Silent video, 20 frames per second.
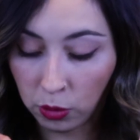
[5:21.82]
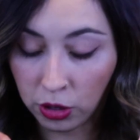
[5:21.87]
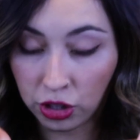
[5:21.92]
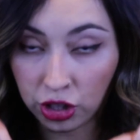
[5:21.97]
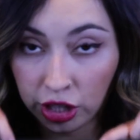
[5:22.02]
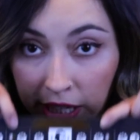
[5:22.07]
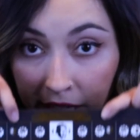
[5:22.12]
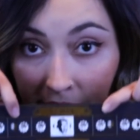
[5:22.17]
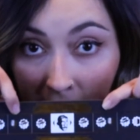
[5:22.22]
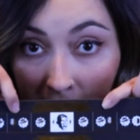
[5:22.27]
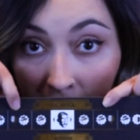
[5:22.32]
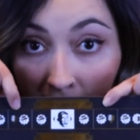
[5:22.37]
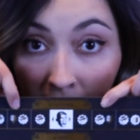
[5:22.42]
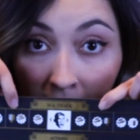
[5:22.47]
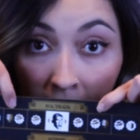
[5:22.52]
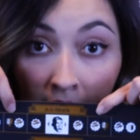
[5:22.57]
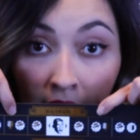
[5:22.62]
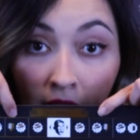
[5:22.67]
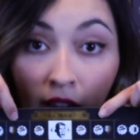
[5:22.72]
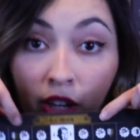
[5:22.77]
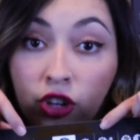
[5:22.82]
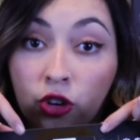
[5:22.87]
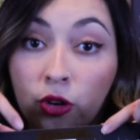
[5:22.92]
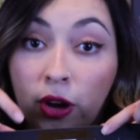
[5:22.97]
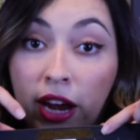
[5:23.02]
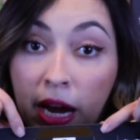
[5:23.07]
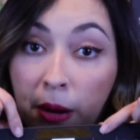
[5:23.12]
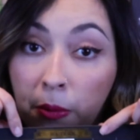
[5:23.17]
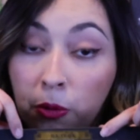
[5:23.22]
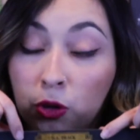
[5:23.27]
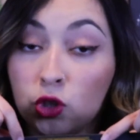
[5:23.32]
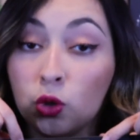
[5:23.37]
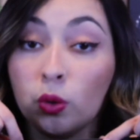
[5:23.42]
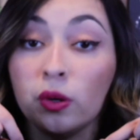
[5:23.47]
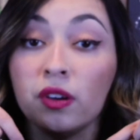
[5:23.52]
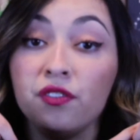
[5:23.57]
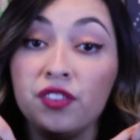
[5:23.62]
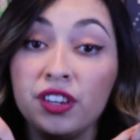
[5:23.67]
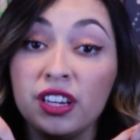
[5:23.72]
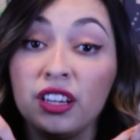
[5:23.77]
which is you're able to
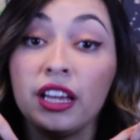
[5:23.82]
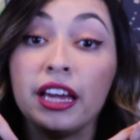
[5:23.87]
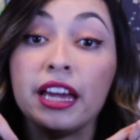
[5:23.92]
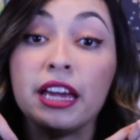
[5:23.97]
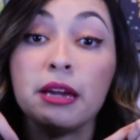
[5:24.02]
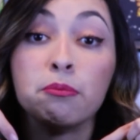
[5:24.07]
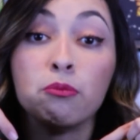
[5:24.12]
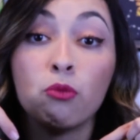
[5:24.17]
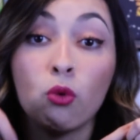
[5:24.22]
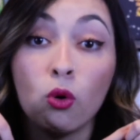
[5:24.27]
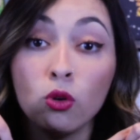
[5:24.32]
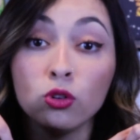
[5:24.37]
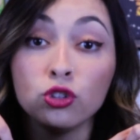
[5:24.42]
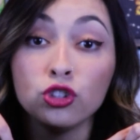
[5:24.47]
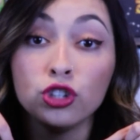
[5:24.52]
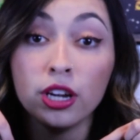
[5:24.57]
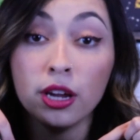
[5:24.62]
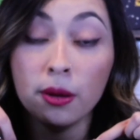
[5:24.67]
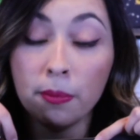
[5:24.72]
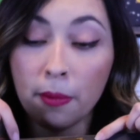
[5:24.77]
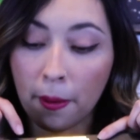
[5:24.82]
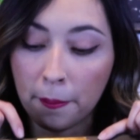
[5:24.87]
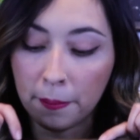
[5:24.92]
reveal a mole chip,